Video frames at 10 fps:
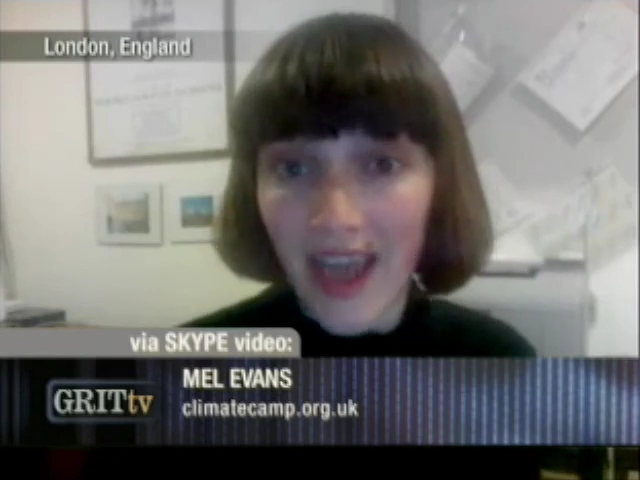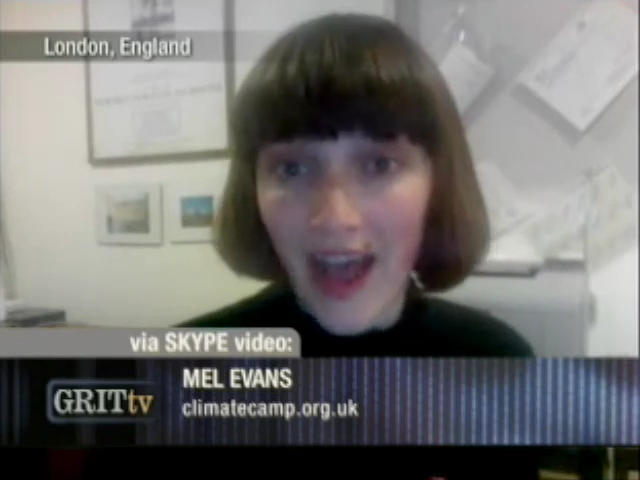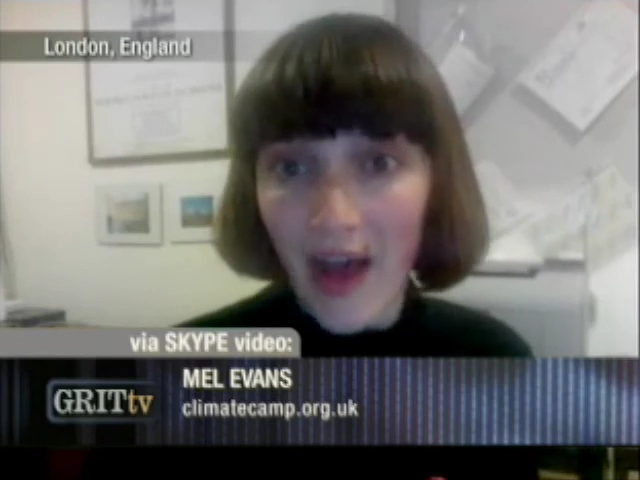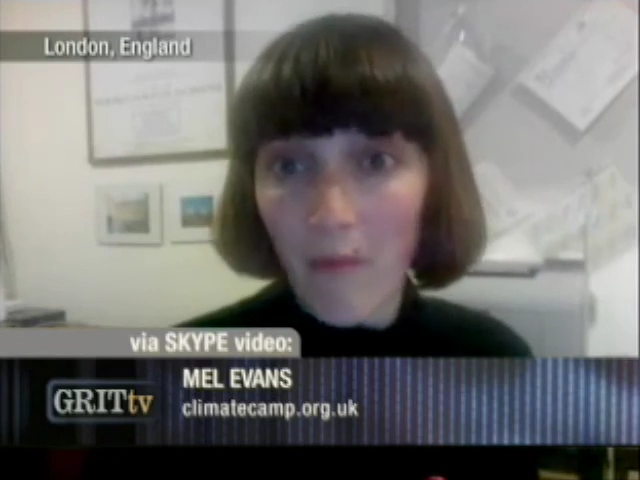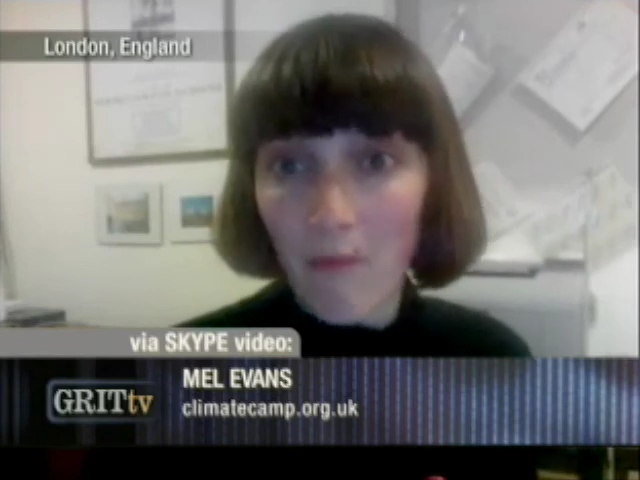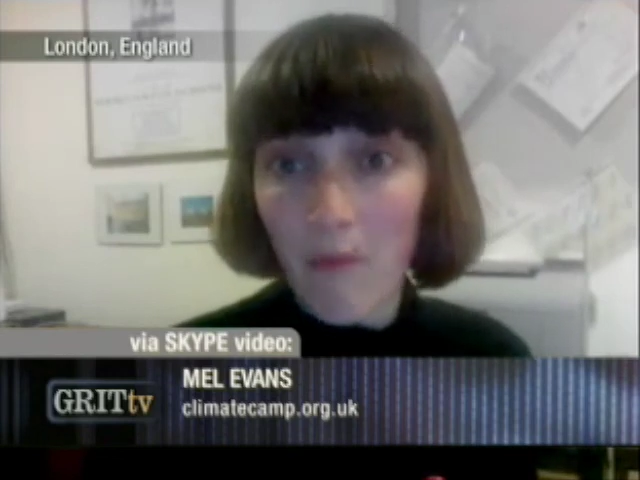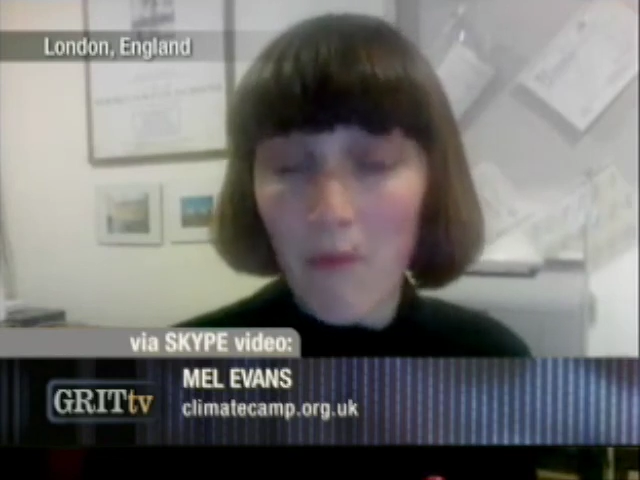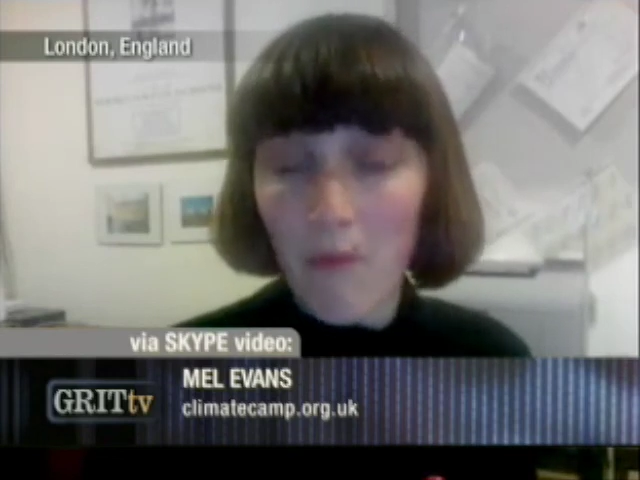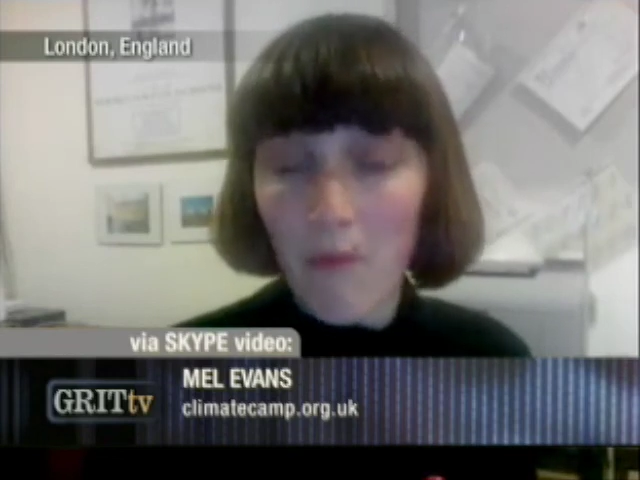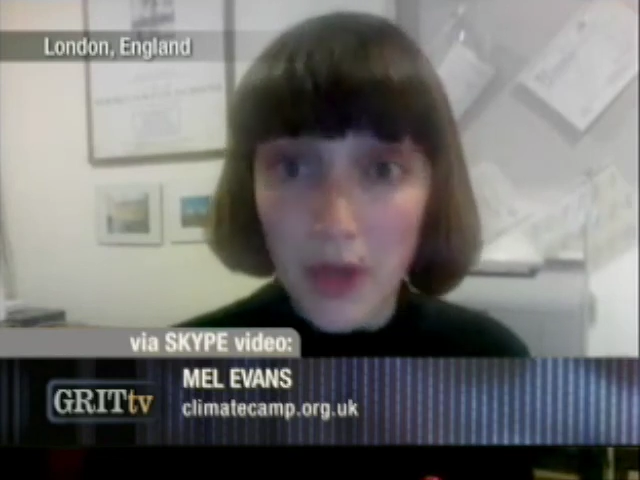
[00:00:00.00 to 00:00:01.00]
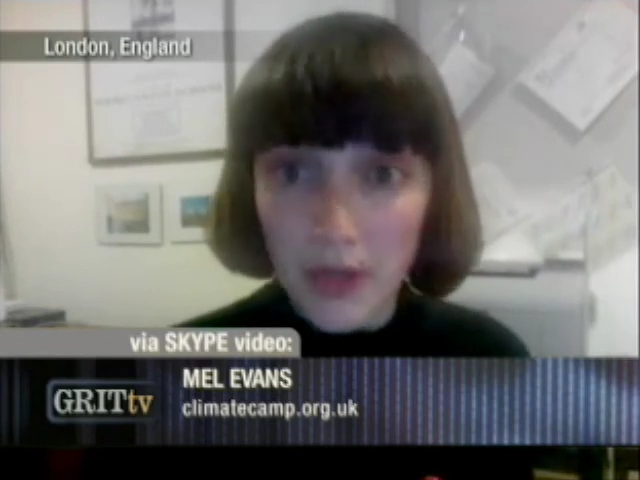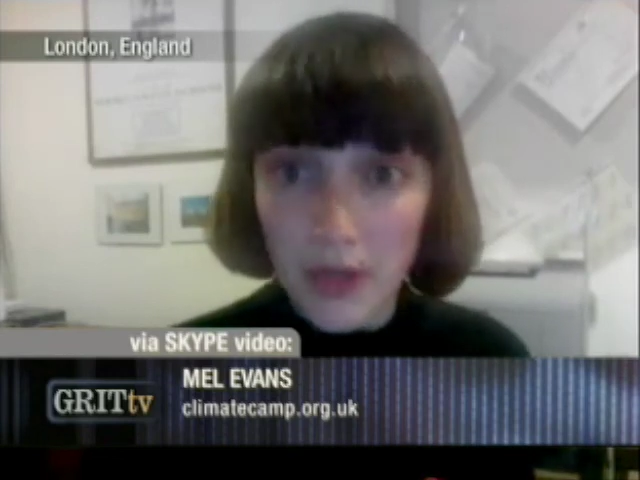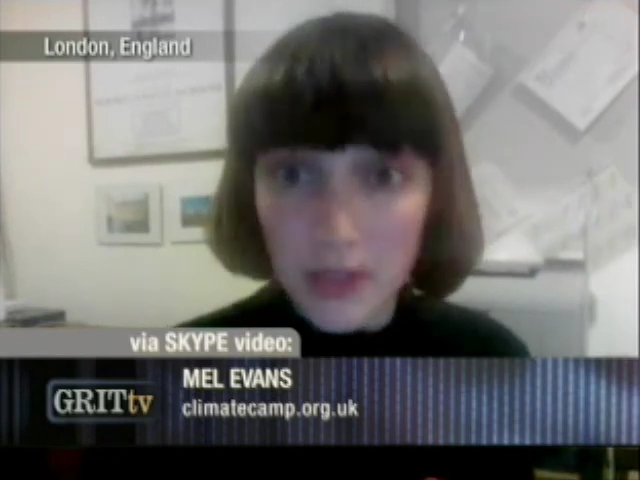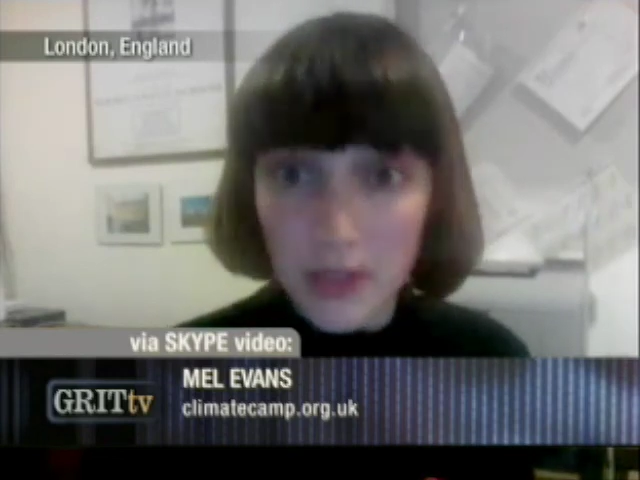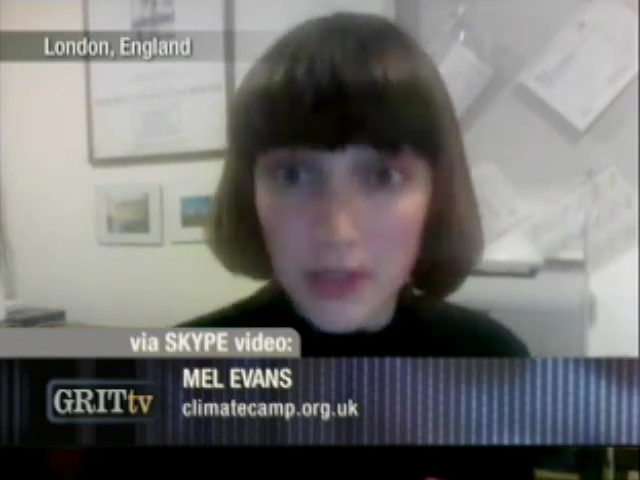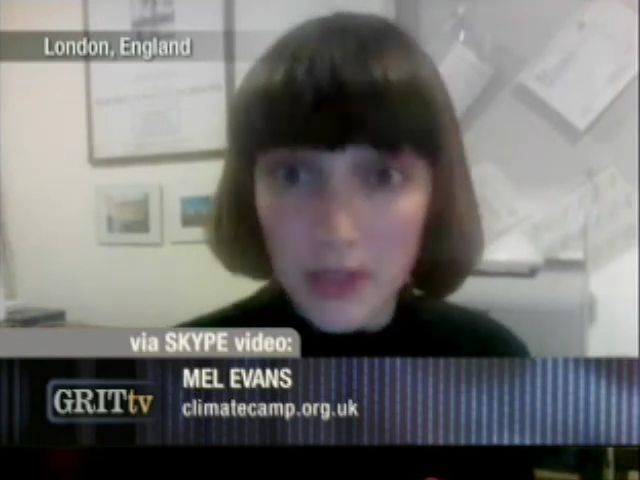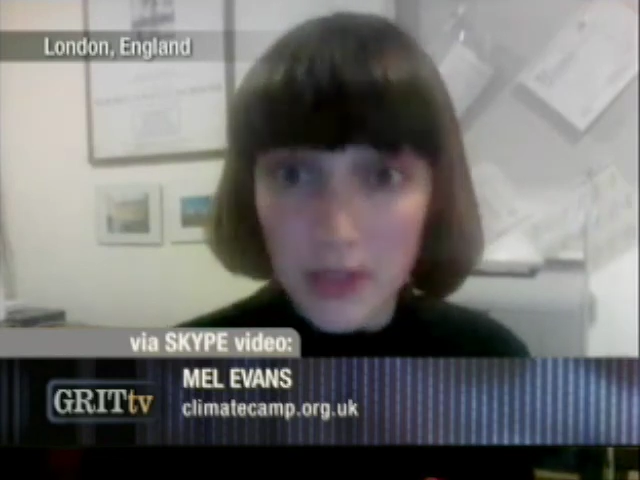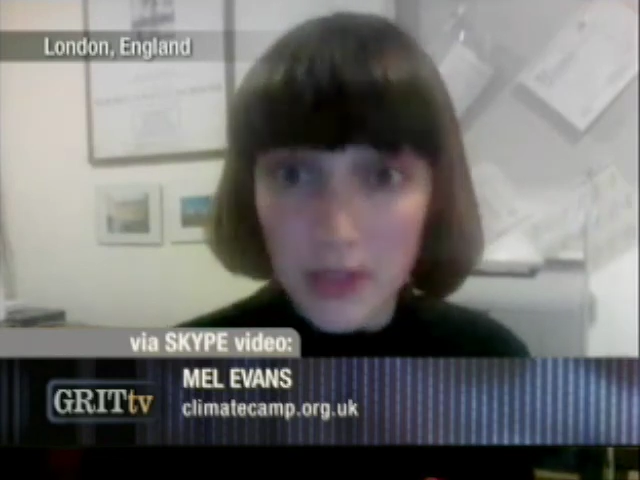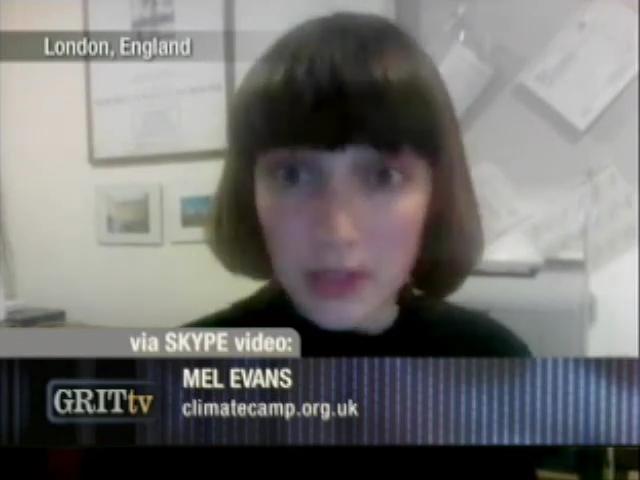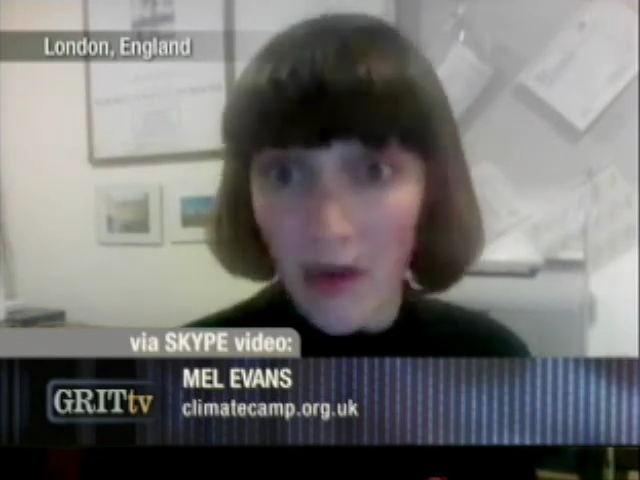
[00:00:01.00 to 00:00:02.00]
um, those two near
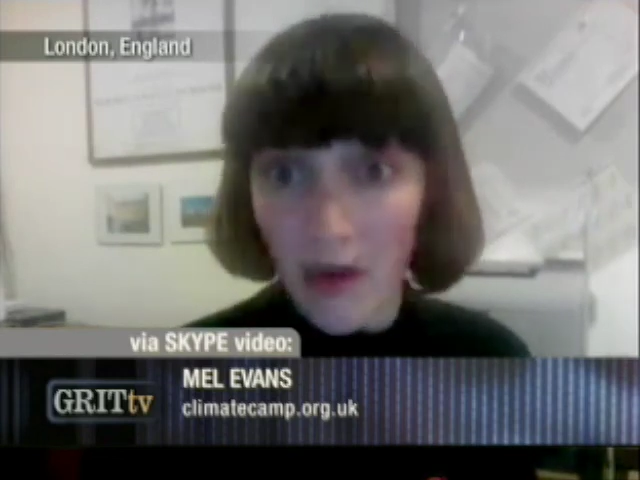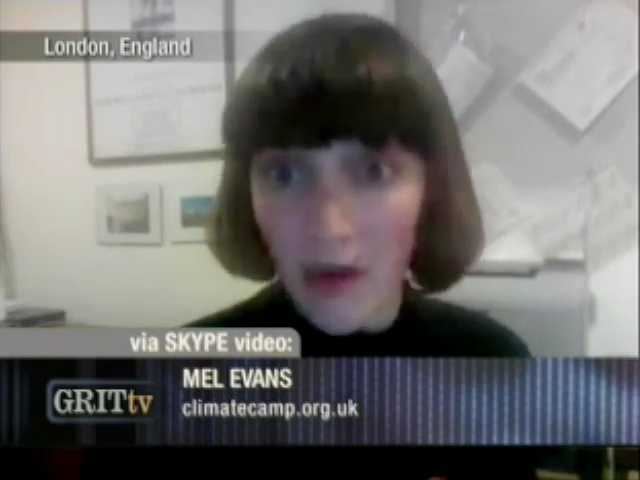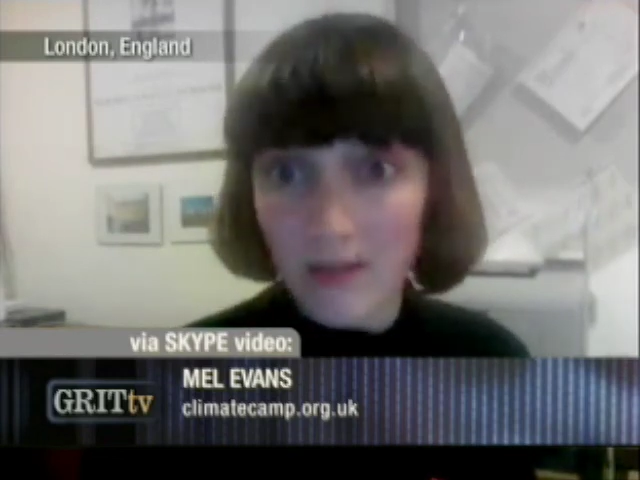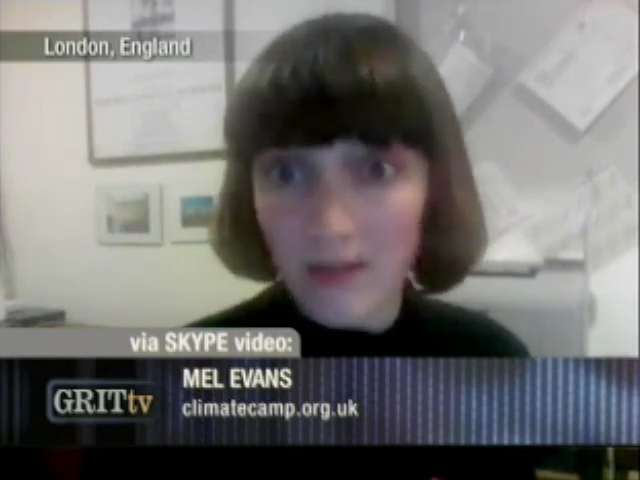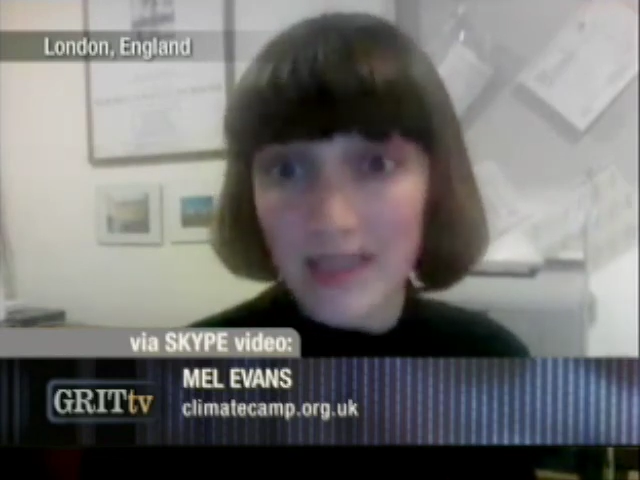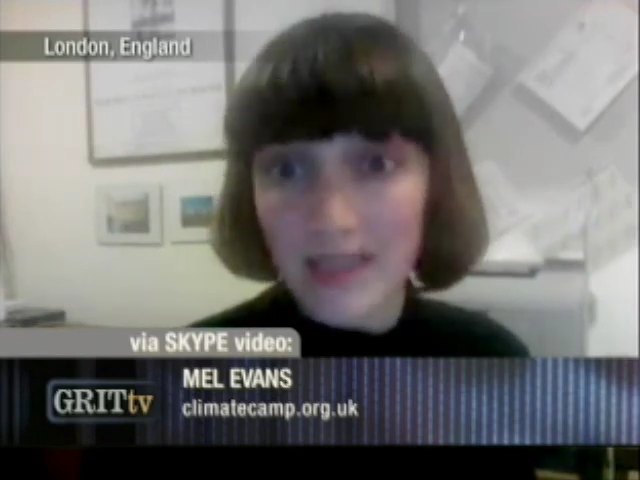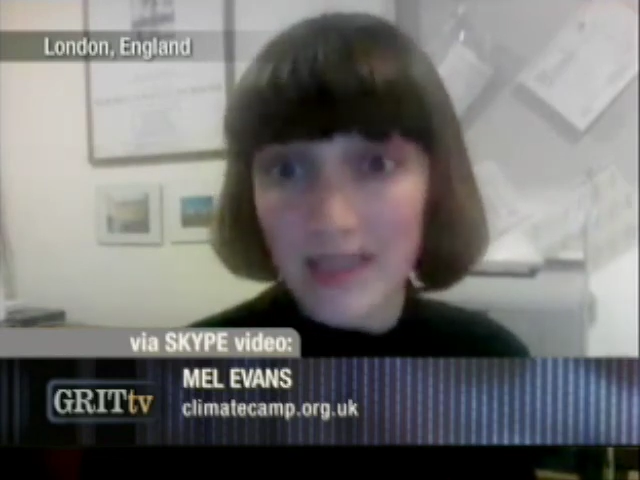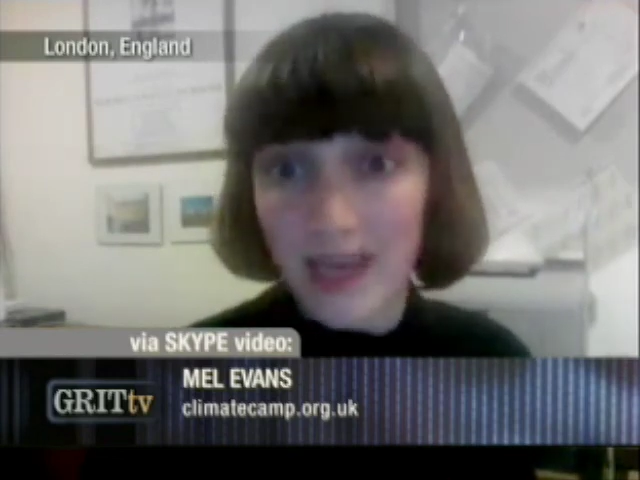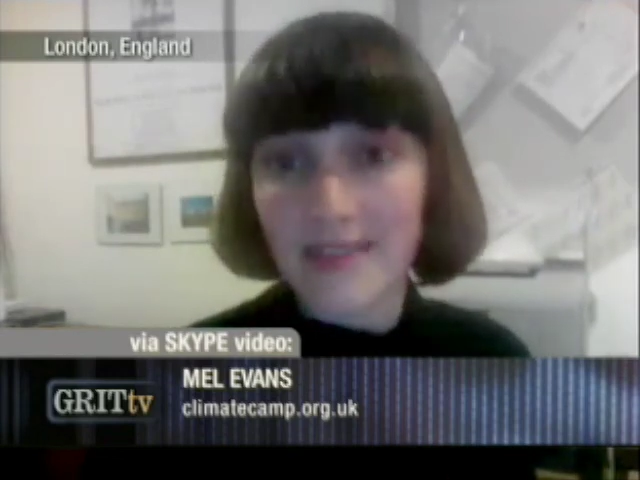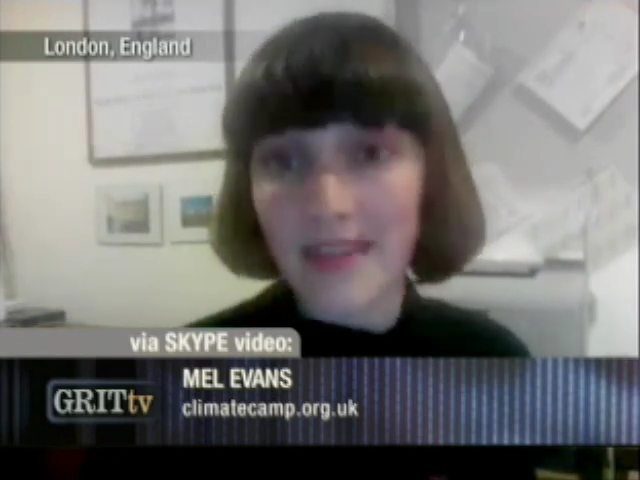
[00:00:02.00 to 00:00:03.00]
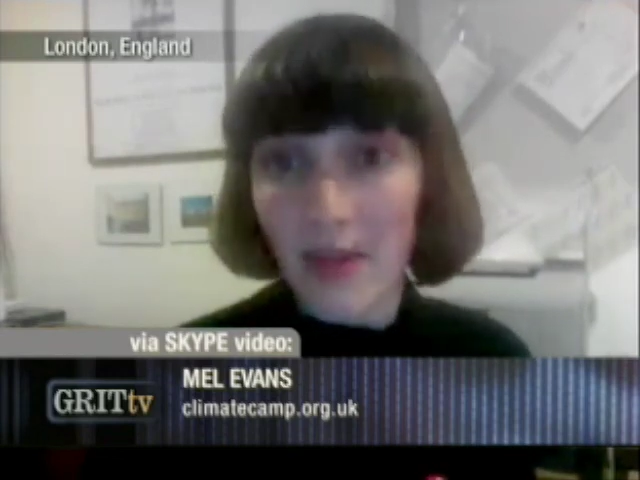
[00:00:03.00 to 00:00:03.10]
coal sites